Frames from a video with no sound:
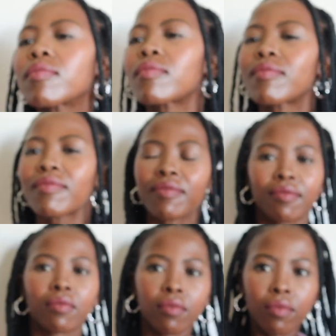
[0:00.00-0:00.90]

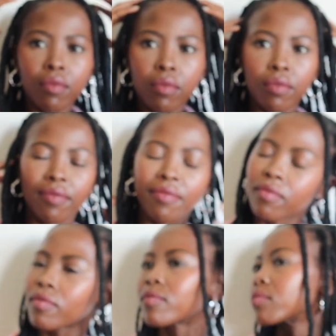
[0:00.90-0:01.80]
absolutely, I'm
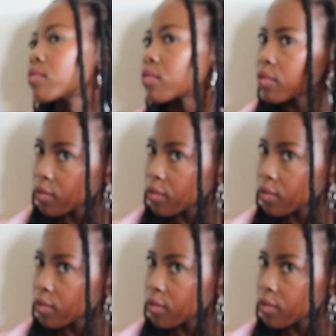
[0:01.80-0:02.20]
loving this